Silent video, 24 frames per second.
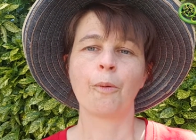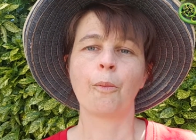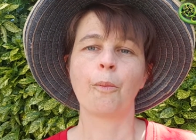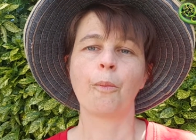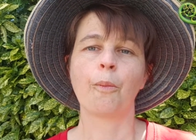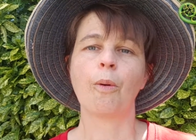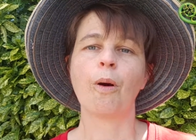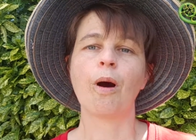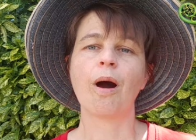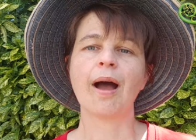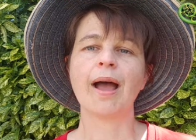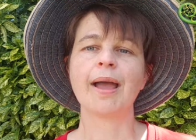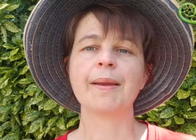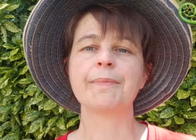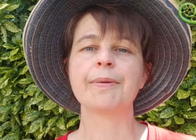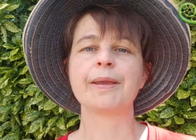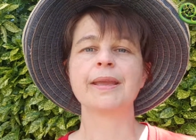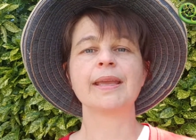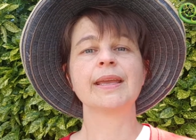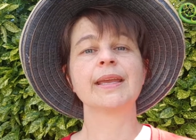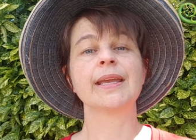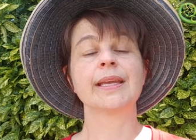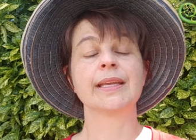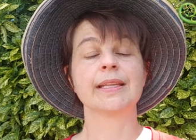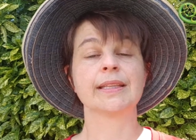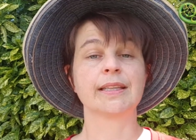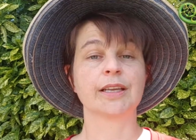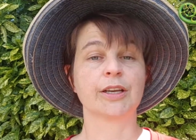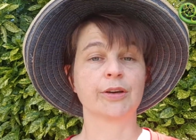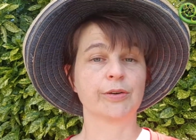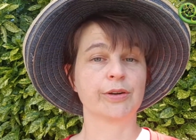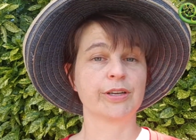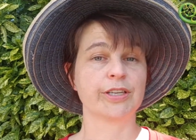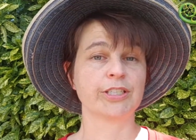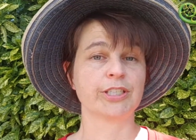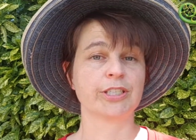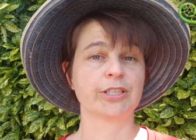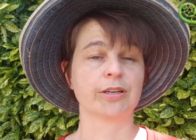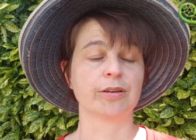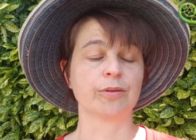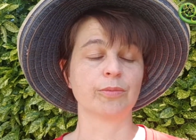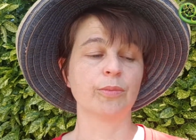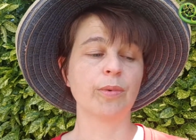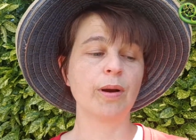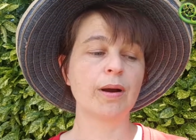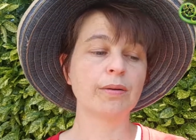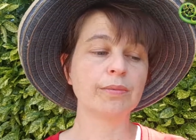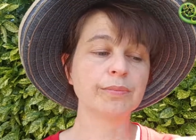Why being in the question?
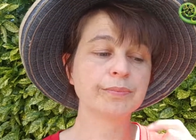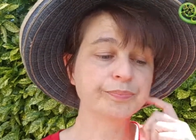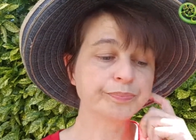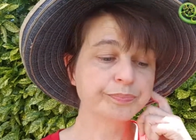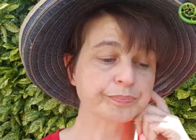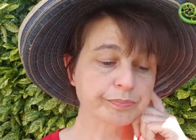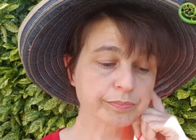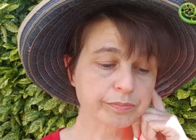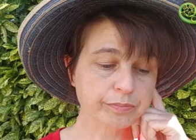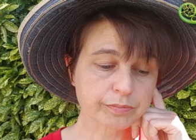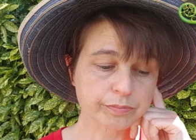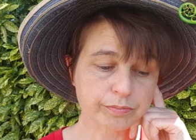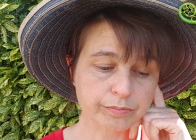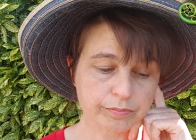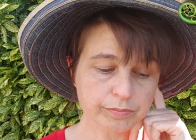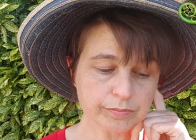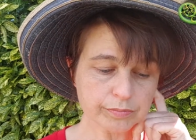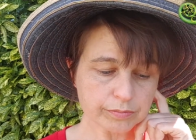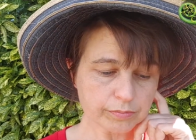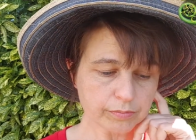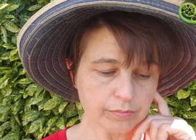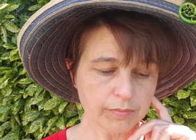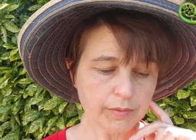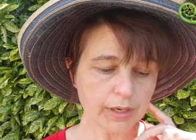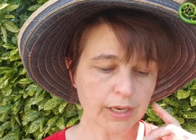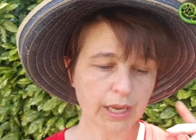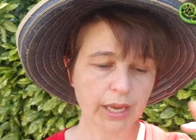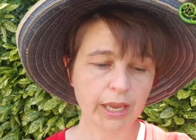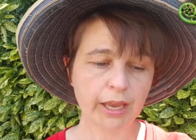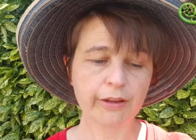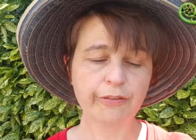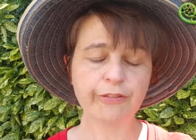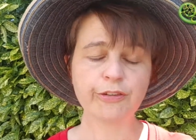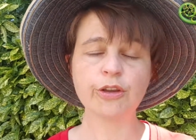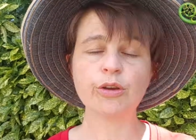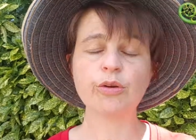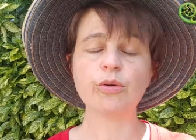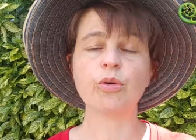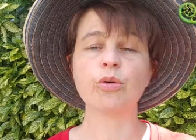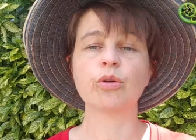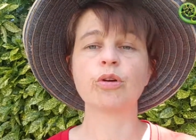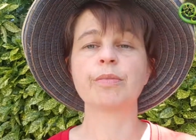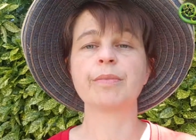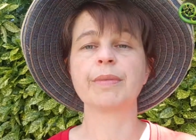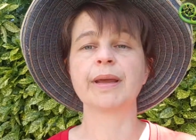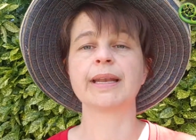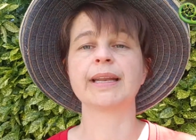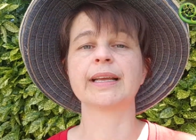Well, if you
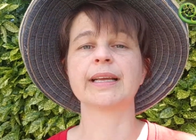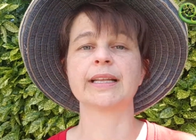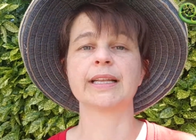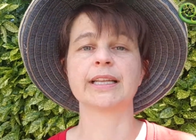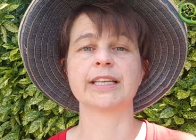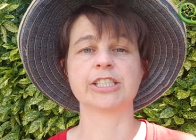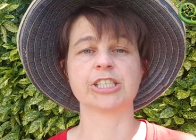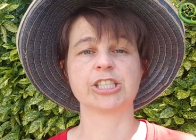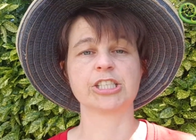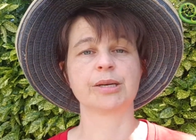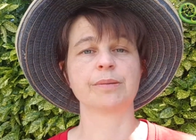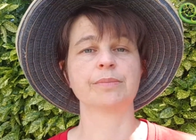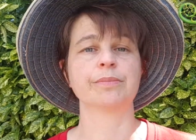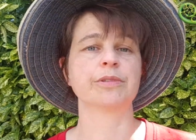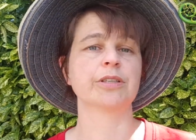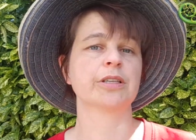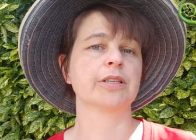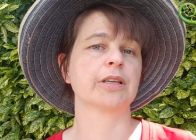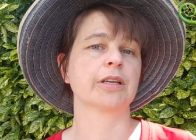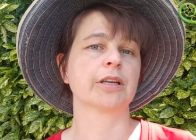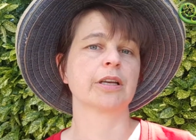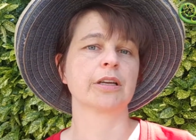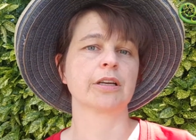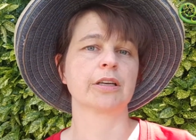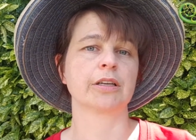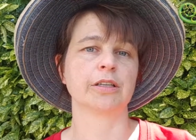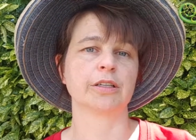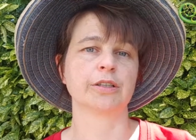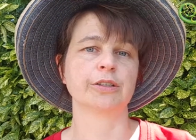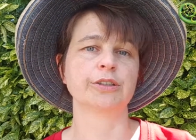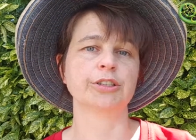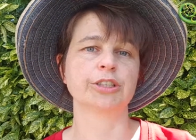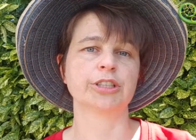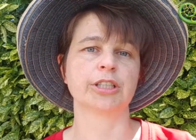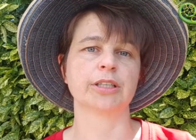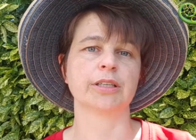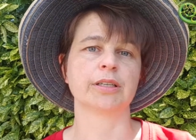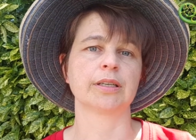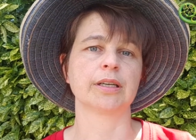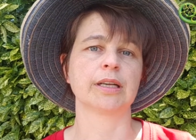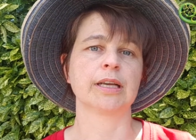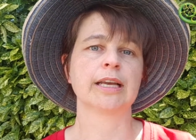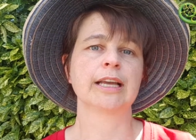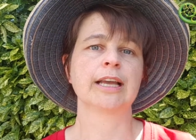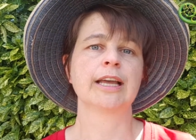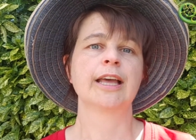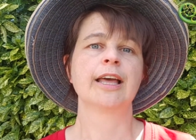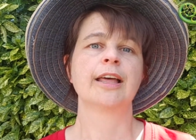automatically jump to the conclusion
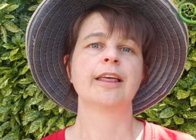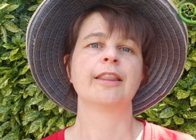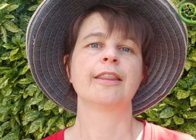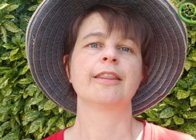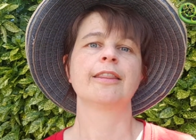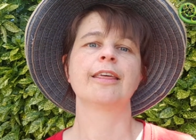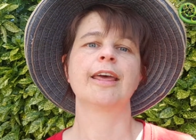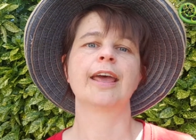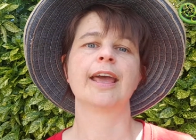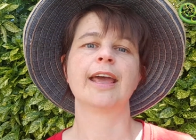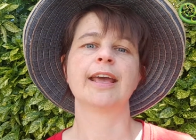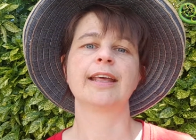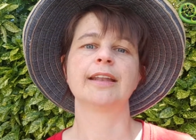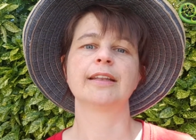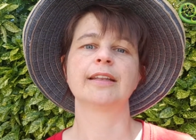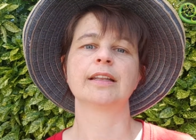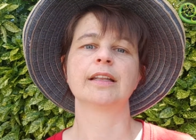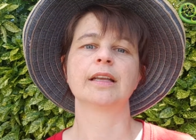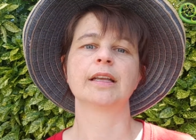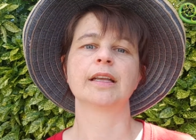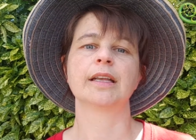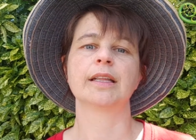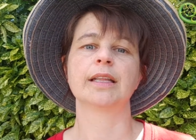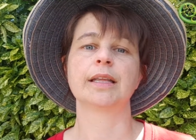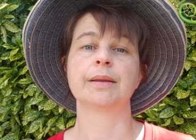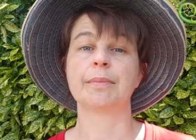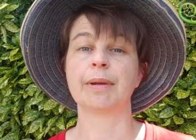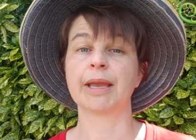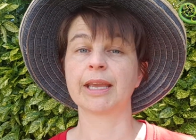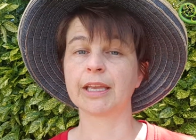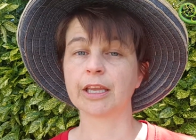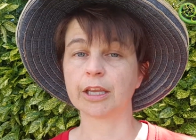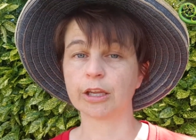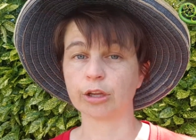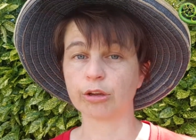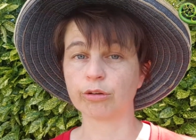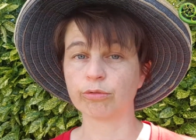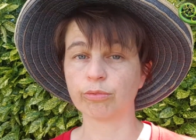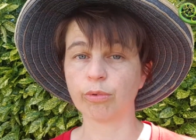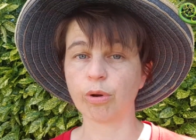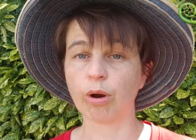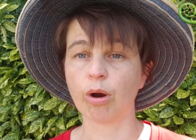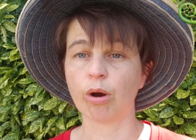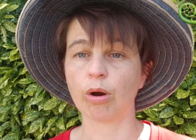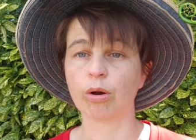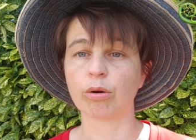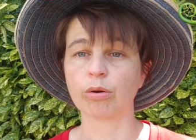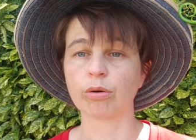that they're making you
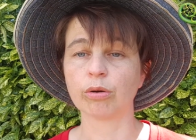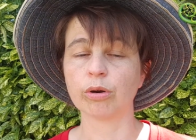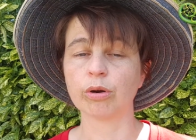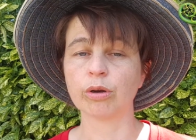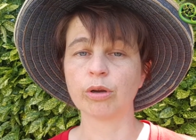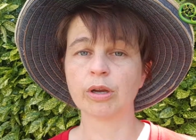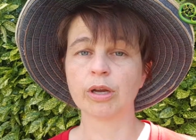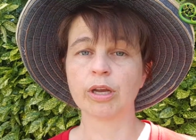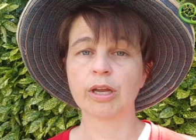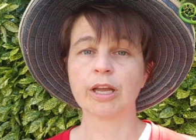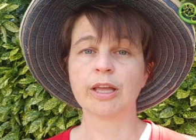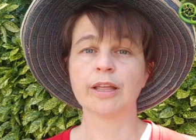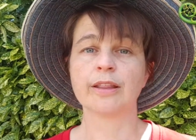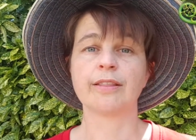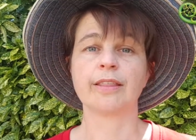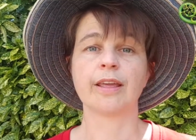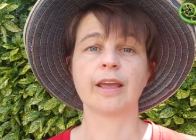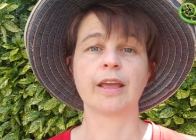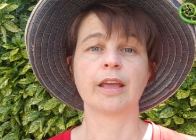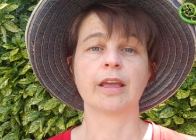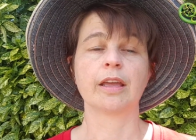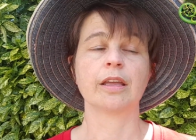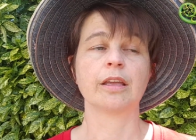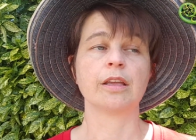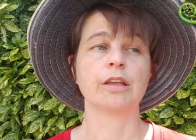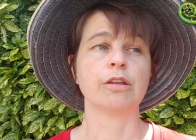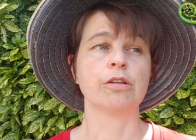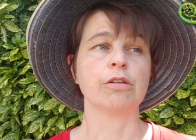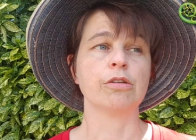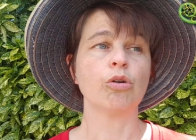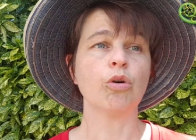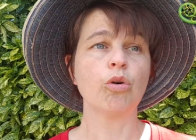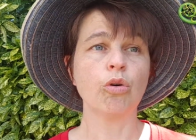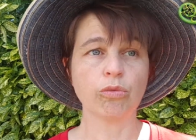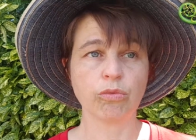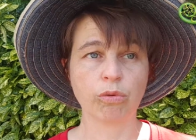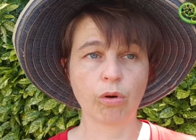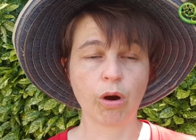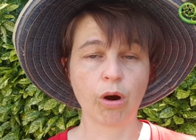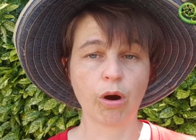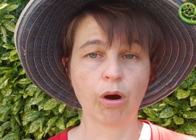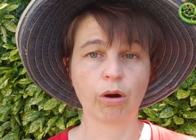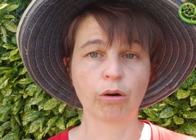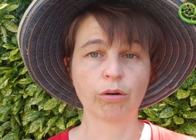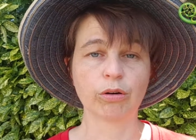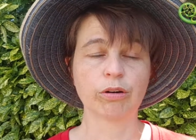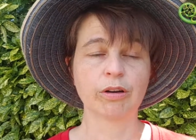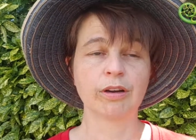wrong, that you're
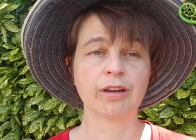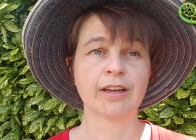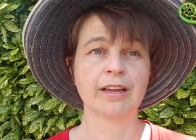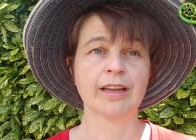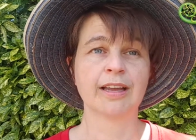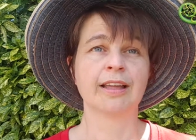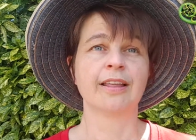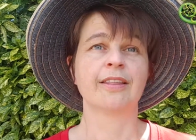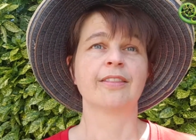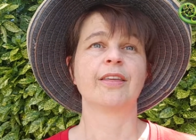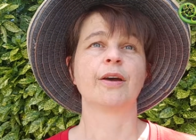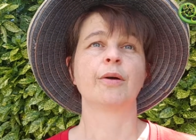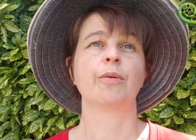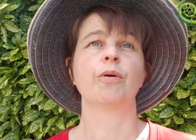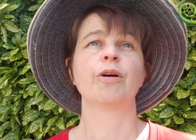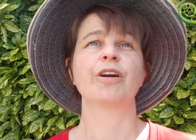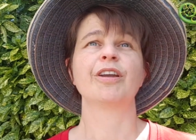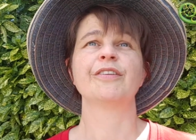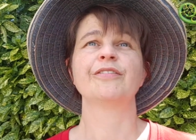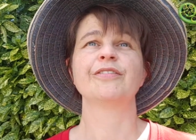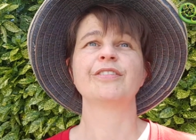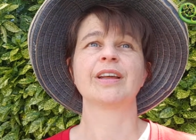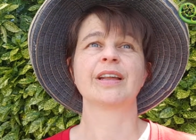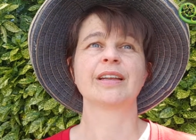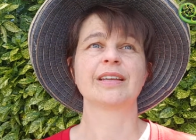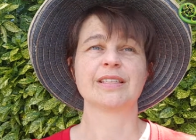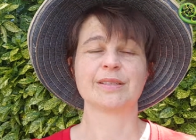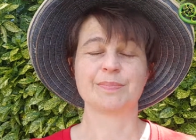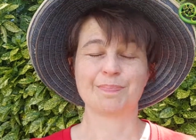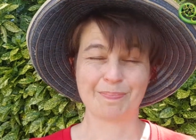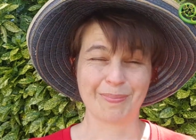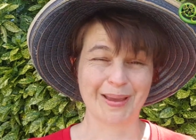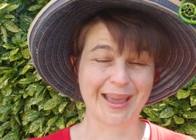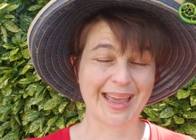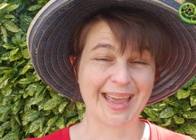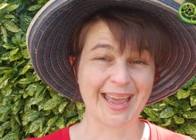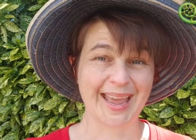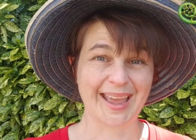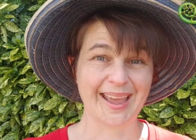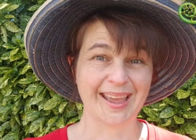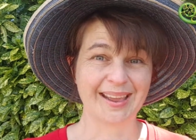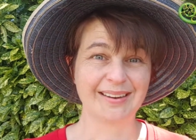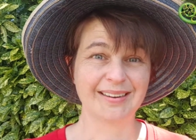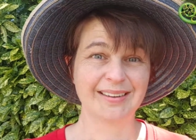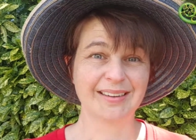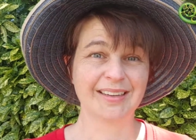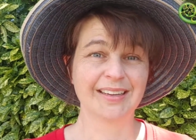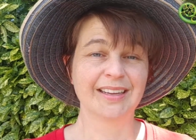wrong, that what you've done is
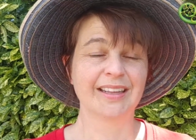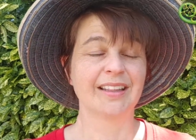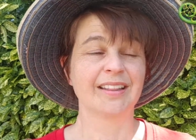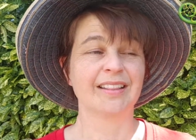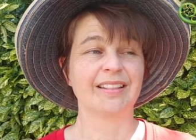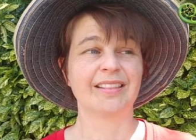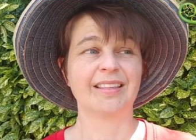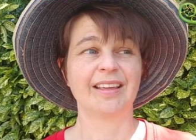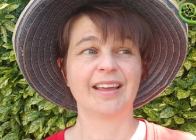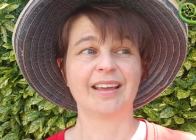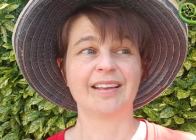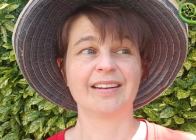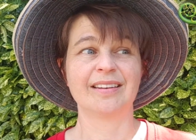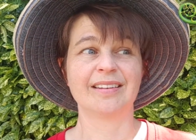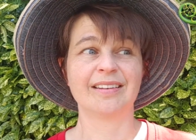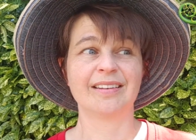bad, that